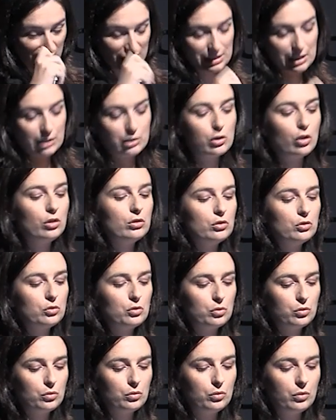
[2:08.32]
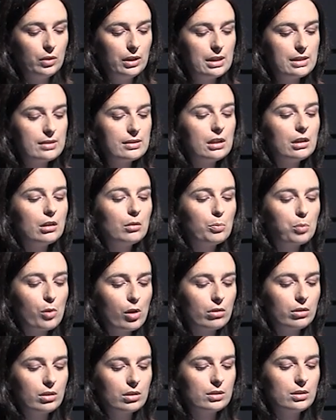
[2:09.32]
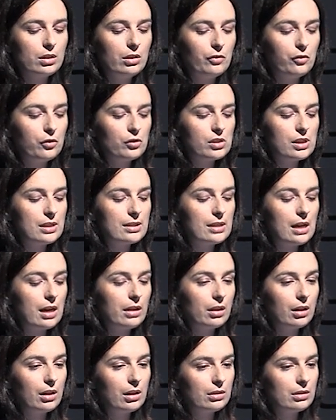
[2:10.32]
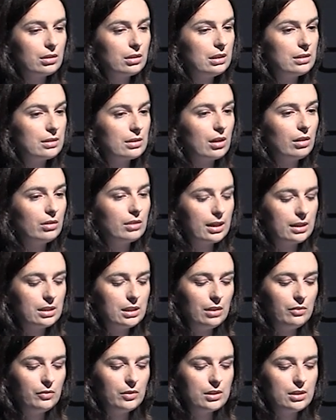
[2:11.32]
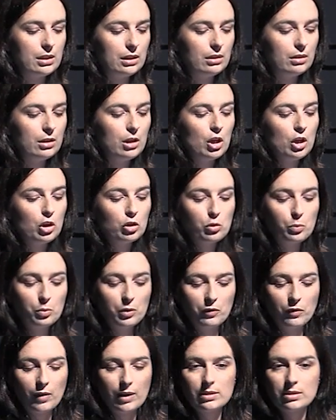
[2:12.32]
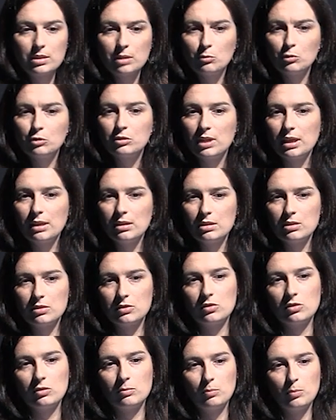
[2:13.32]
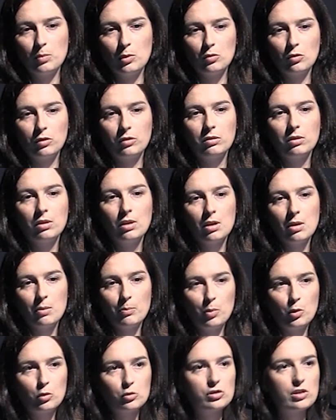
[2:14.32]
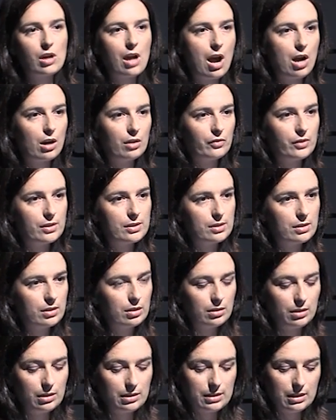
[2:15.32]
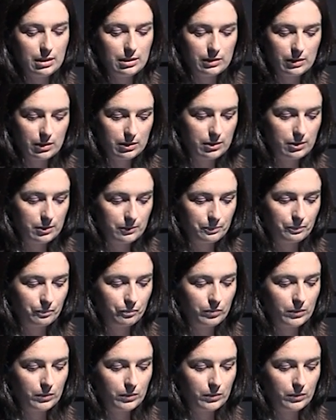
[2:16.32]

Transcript: as I told you, to, in a single product, the fungicide and anti-scald activity to prevent simultaneous both post-harvest diseases.